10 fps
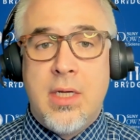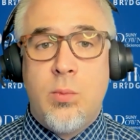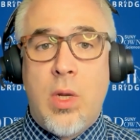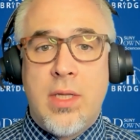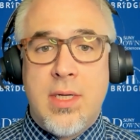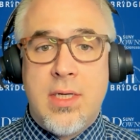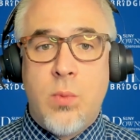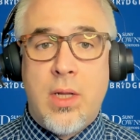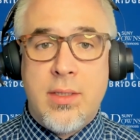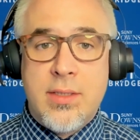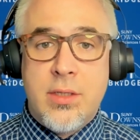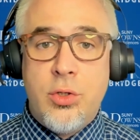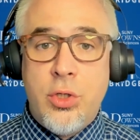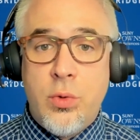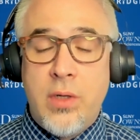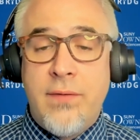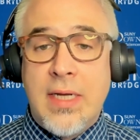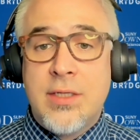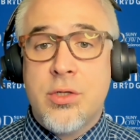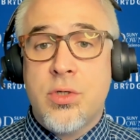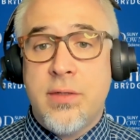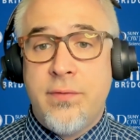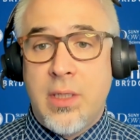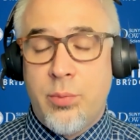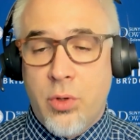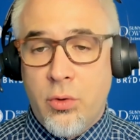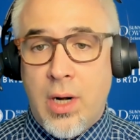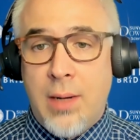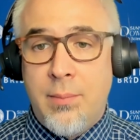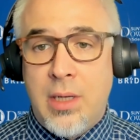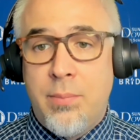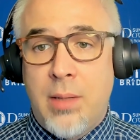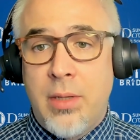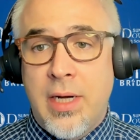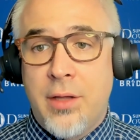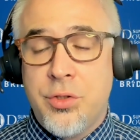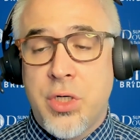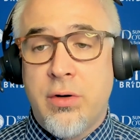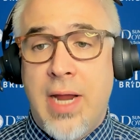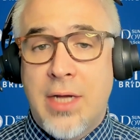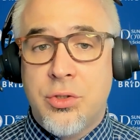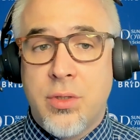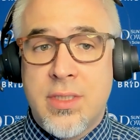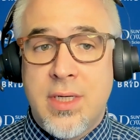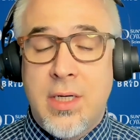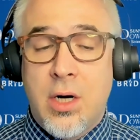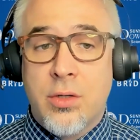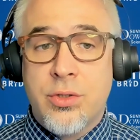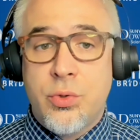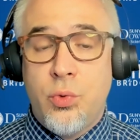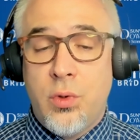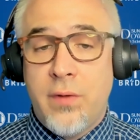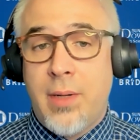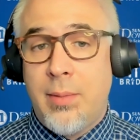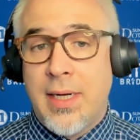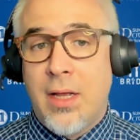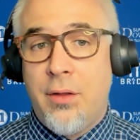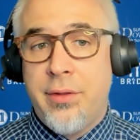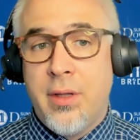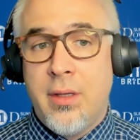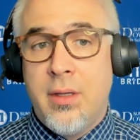as well as the new Advanced Certificate Program in Public Health Geriatrics in our School of Public Health.